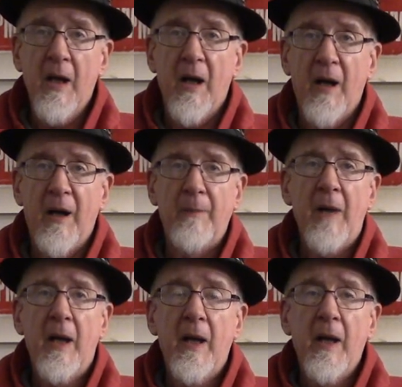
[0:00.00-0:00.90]

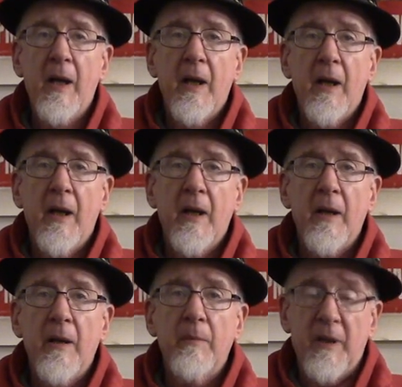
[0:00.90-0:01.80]
Um,
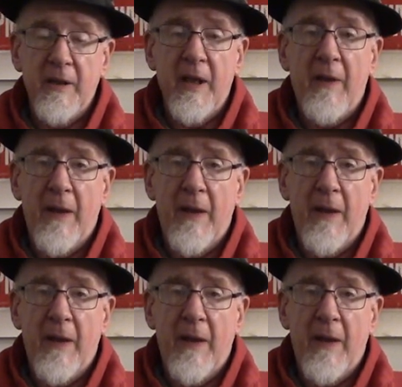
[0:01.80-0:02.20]
but yeah,